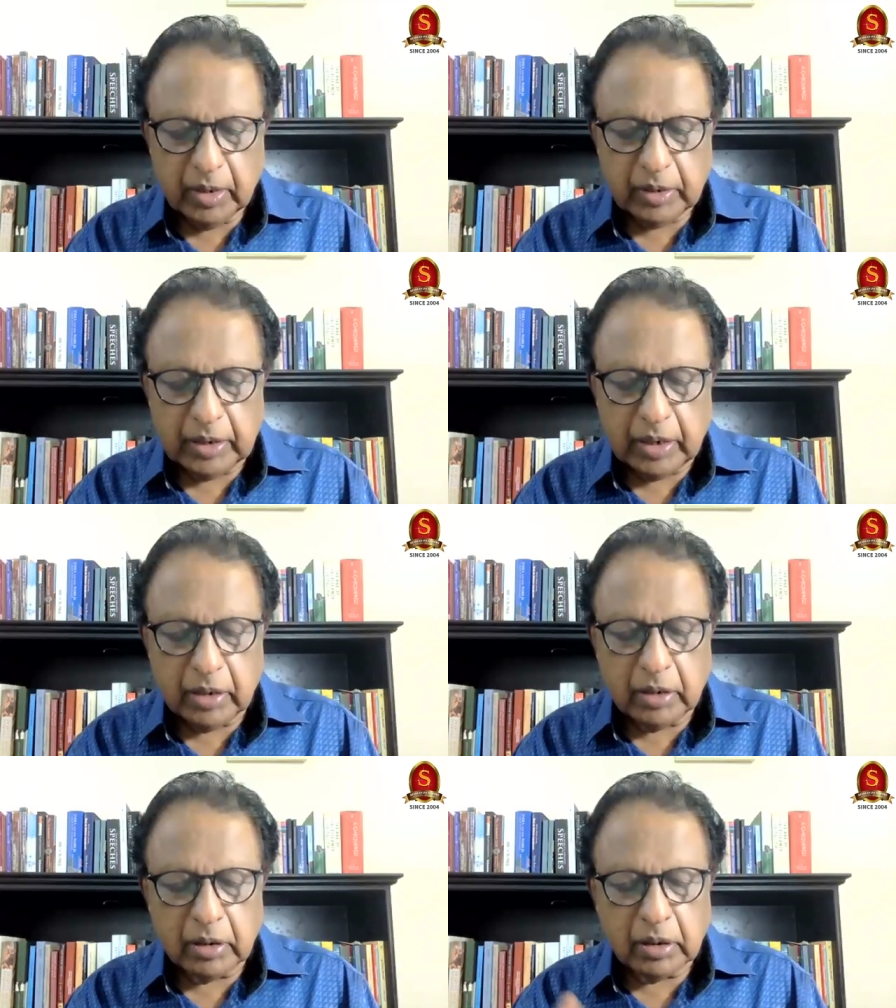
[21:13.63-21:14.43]

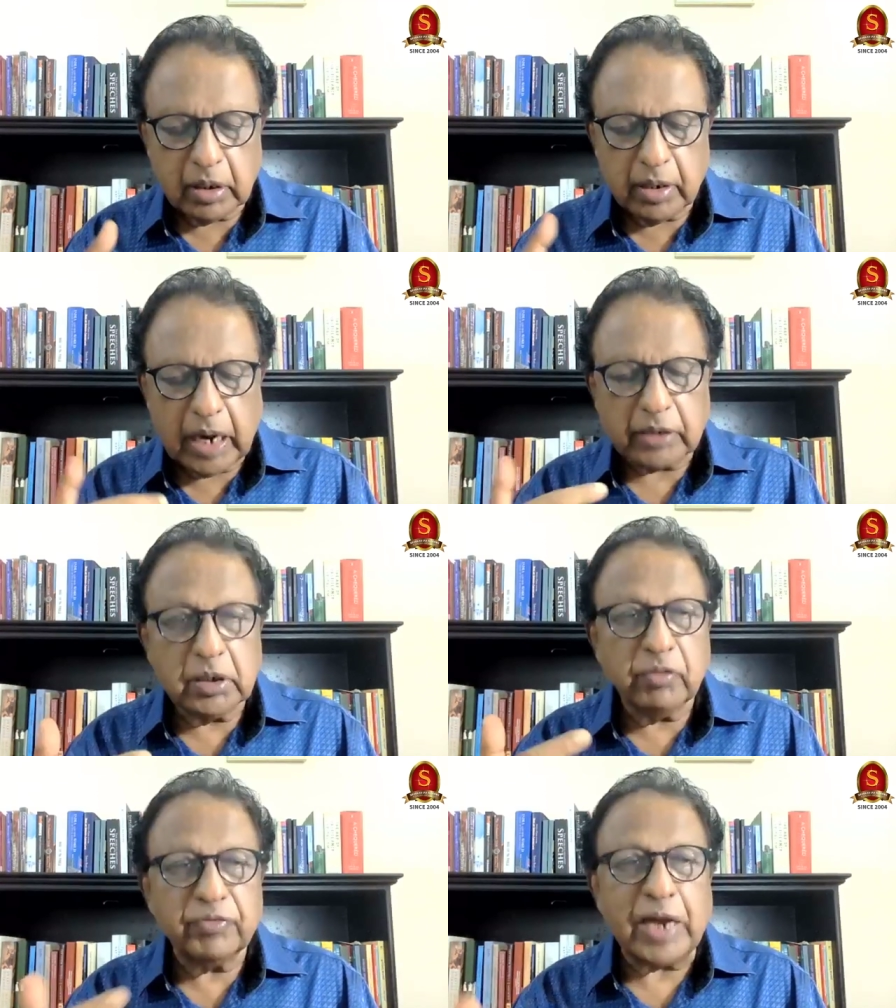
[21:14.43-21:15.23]
Then
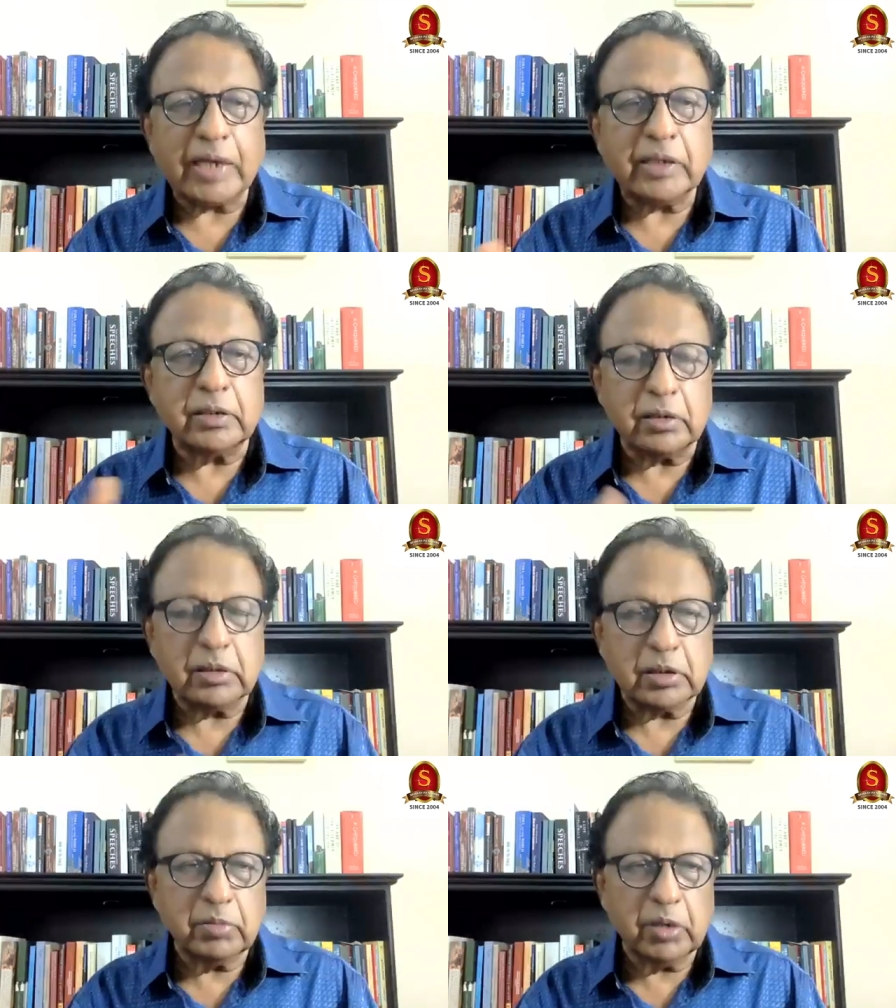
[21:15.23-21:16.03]
reduction of taxes,